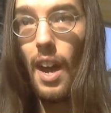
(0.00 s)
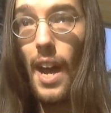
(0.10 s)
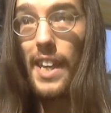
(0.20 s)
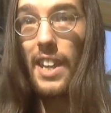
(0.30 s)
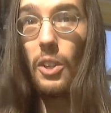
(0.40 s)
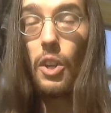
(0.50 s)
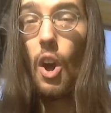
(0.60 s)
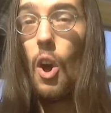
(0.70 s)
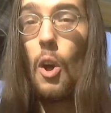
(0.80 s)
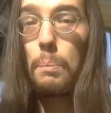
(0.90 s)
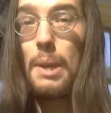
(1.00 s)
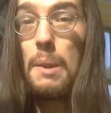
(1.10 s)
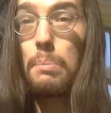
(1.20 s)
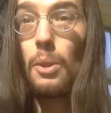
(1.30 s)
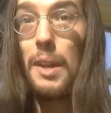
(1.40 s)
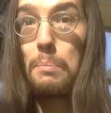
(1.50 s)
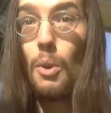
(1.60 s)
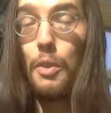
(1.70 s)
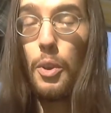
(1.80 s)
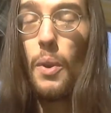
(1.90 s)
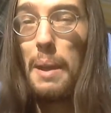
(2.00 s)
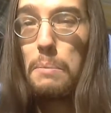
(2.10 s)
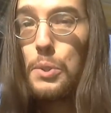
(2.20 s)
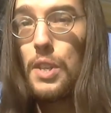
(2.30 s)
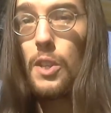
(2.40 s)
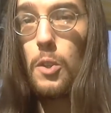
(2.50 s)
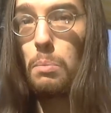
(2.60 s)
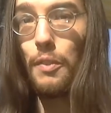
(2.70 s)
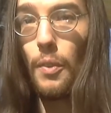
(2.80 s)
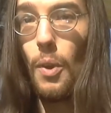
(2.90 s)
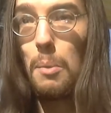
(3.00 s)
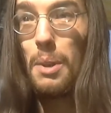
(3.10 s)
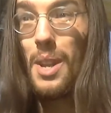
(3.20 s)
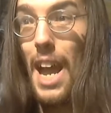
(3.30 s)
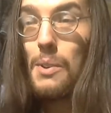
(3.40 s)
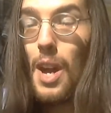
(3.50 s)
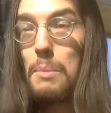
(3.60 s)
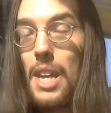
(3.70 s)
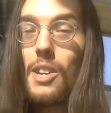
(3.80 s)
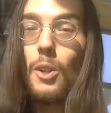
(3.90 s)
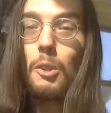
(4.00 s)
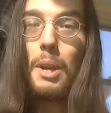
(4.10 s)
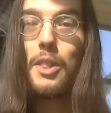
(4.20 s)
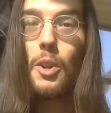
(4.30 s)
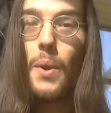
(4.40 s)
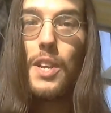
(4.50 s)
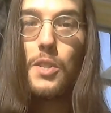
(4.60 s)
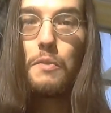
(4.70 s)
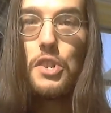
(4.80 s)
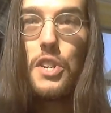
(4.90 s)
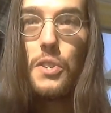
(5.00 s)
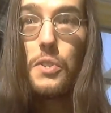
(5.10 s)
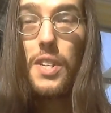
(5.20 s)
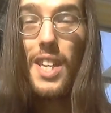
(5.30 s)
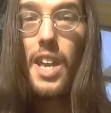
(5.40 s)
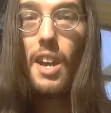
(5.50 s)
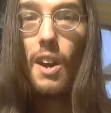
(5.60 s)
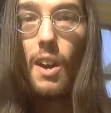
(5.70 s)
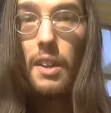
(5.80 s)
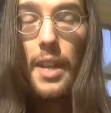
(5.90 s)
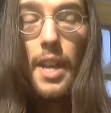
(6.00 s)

I killed all people at both crime scenes before, but now I'm healed by the grace of Jesus. Yeehaw.